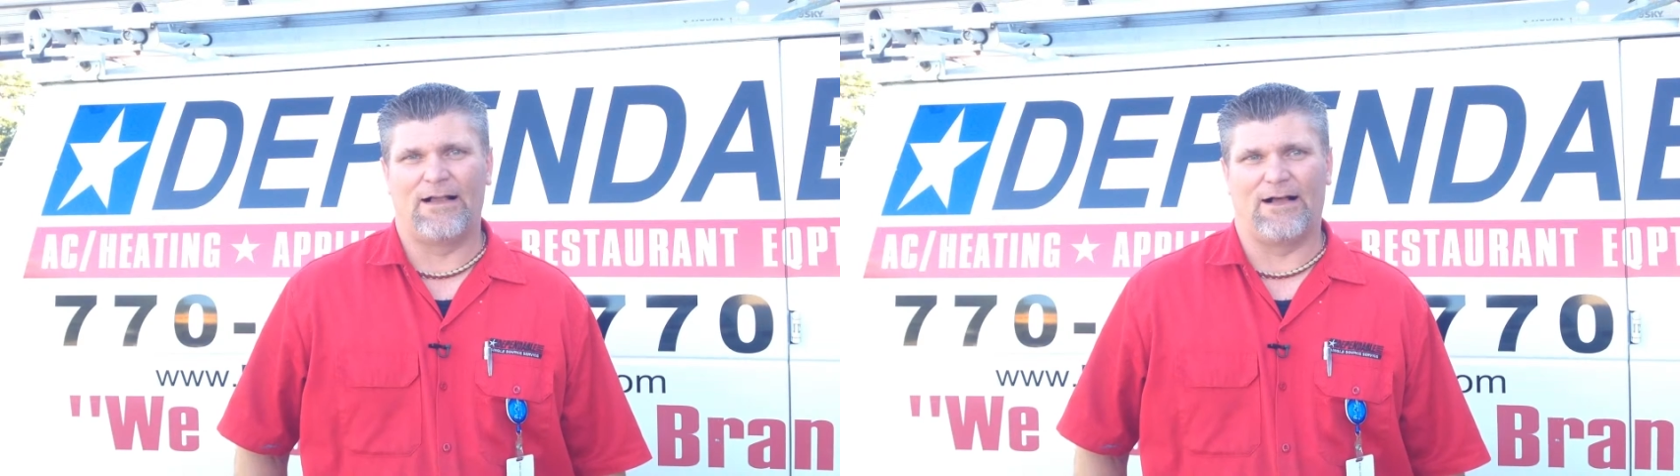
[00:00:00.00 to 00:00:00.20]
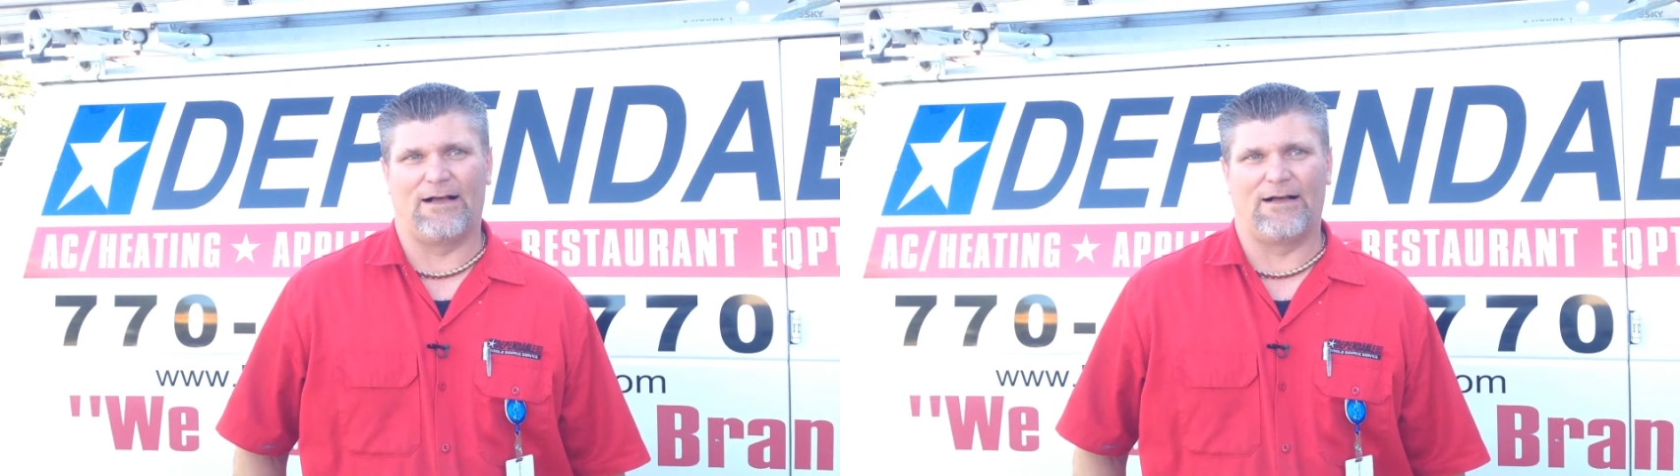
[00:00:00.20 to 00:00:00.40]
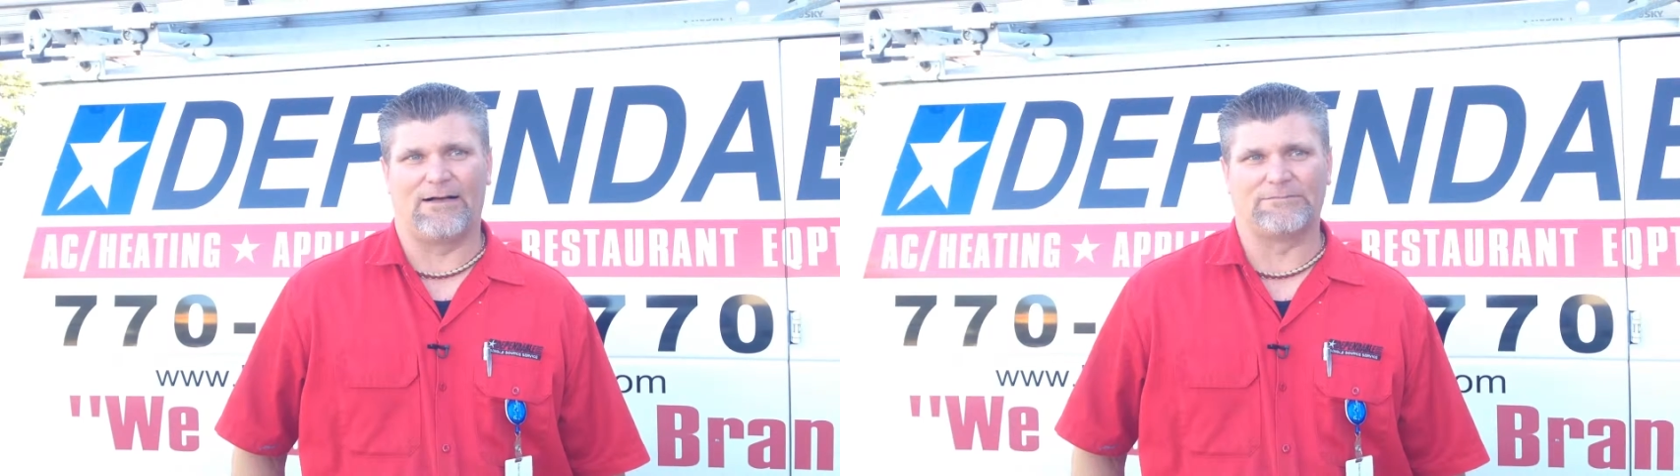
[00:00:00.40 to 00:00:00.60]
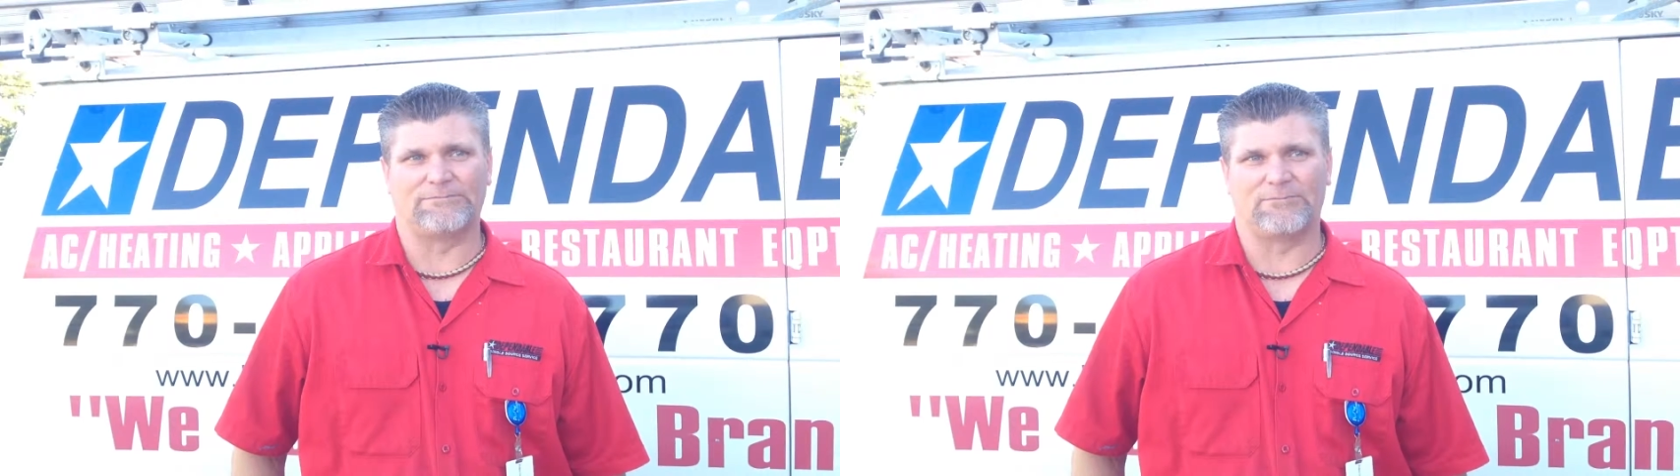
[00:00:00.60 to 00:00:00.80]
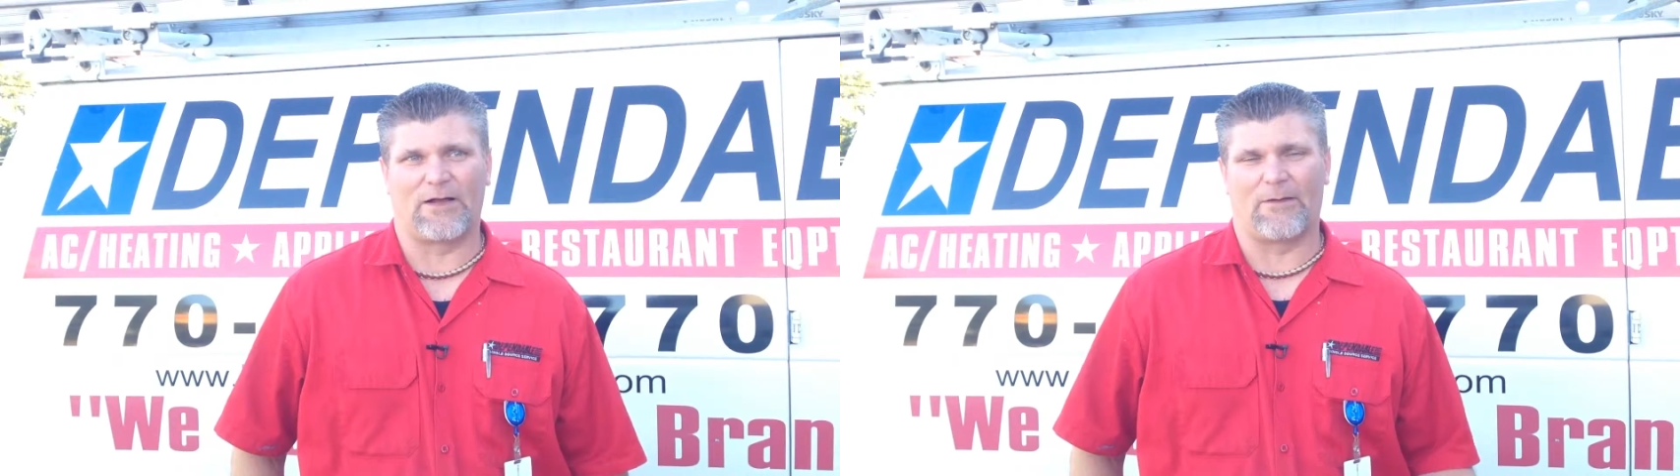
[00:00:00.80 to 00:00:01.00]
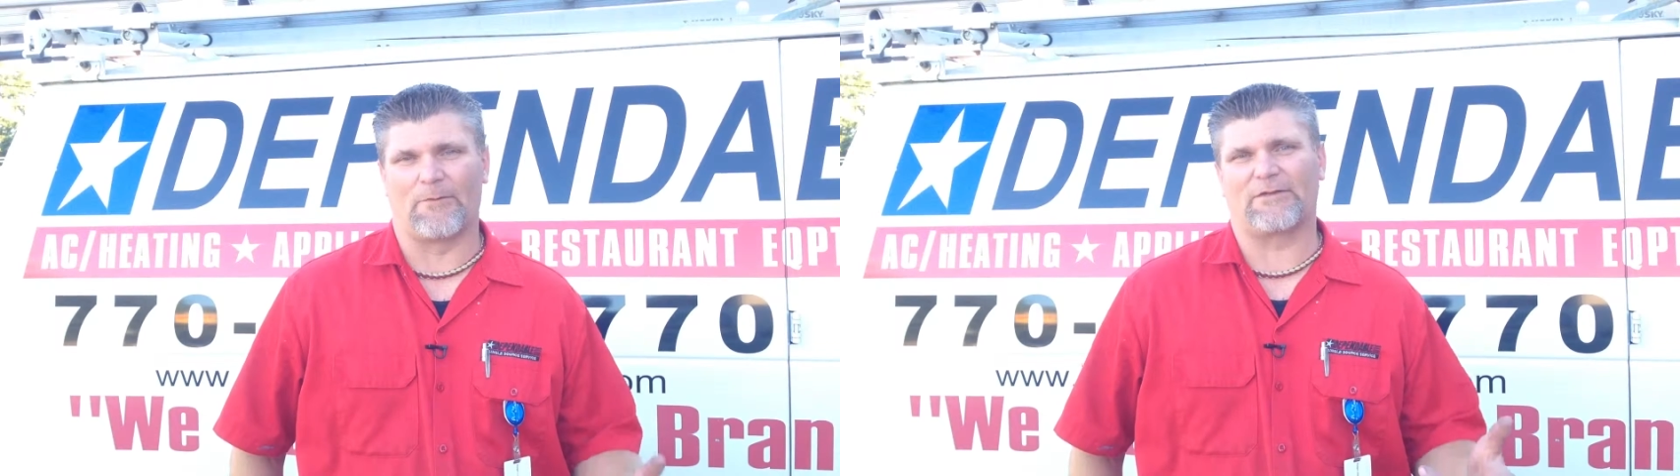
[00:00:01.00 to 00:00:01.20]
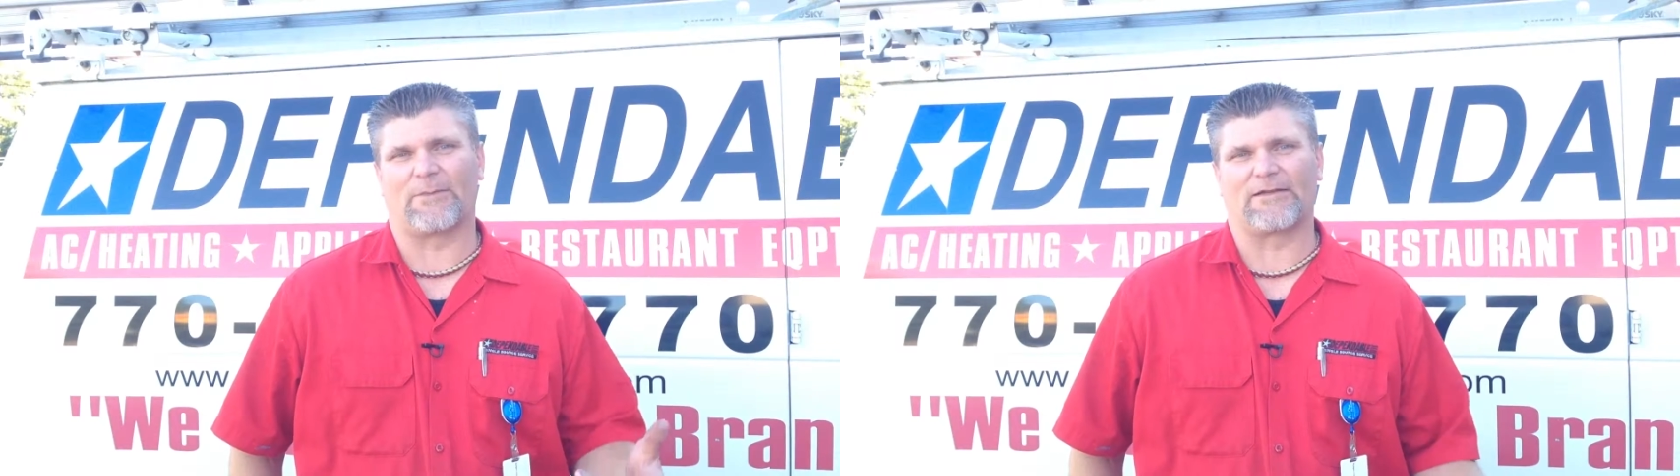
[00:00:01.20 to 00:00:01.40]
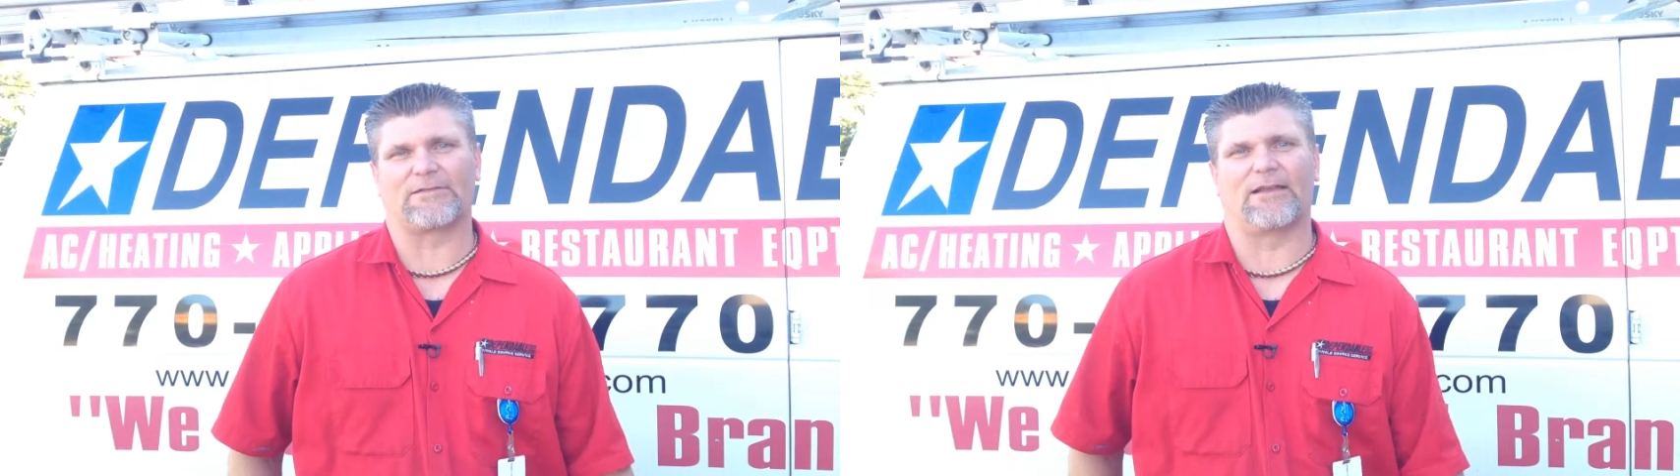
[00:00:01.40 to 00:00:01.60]
Uh, well, we
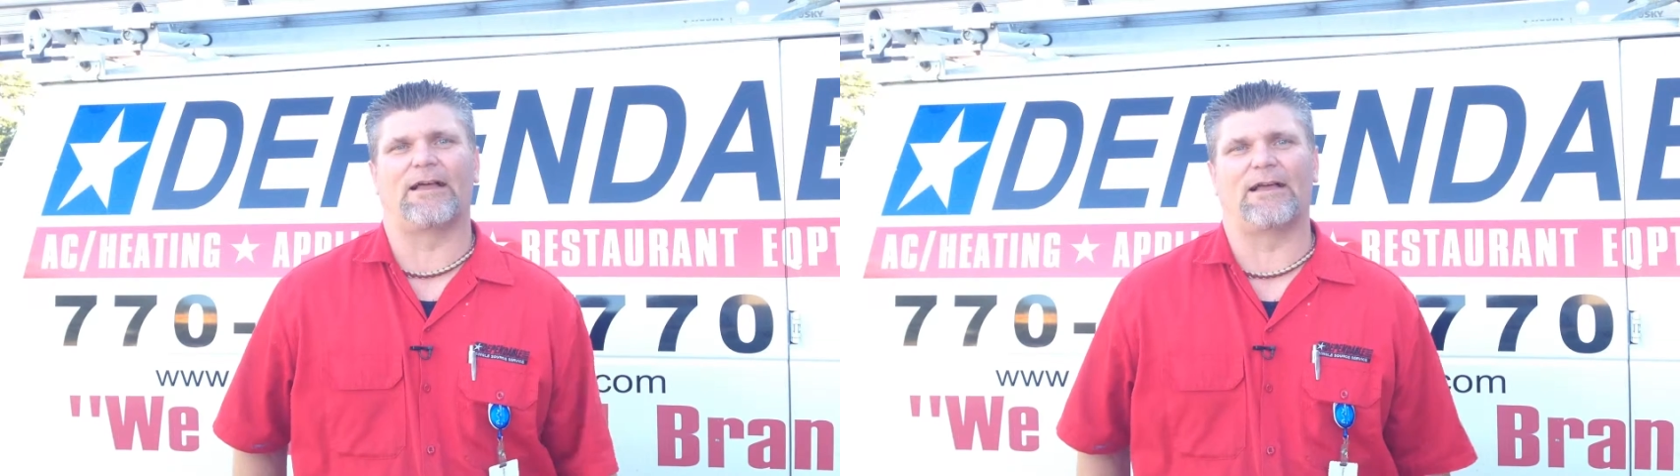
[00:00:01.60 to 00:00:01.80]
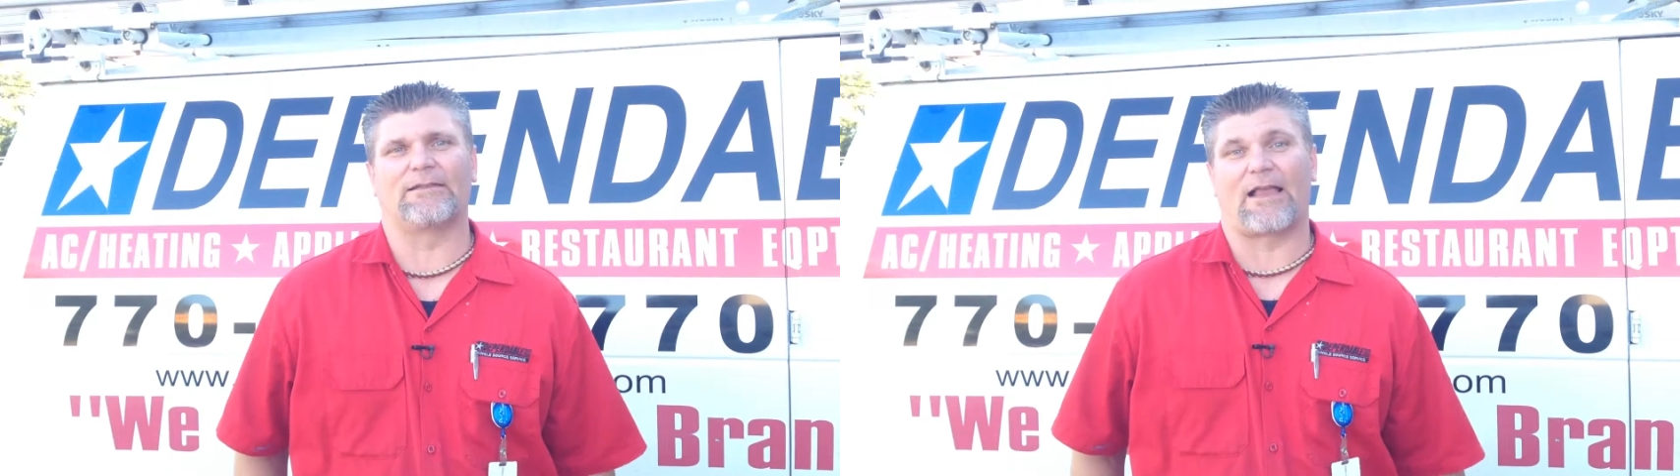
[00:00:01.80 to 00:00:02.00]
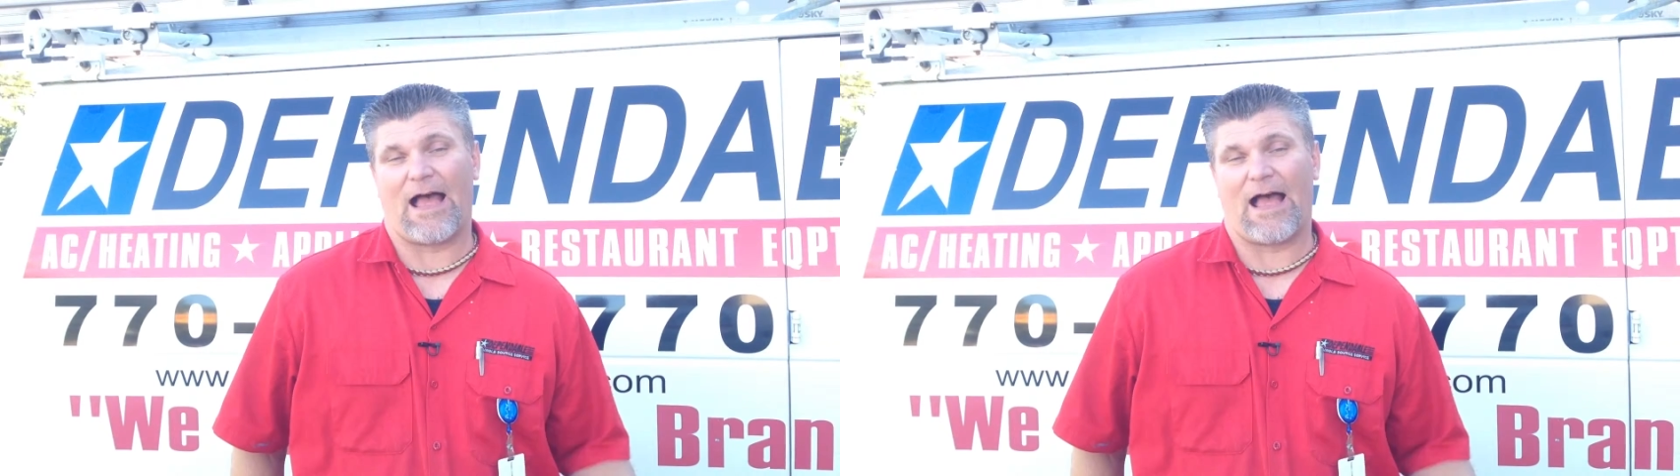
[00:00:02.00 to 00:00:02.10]
specialize,